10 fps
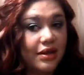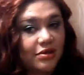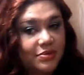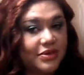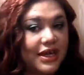I
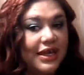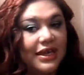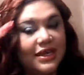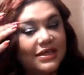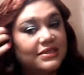hope you
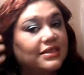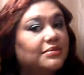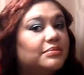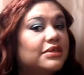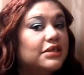guys
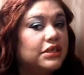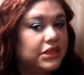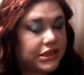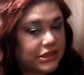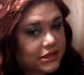learned
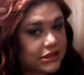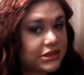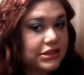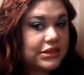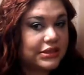
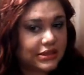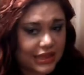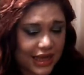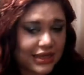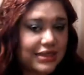
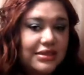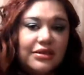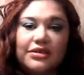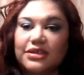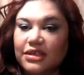
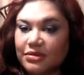a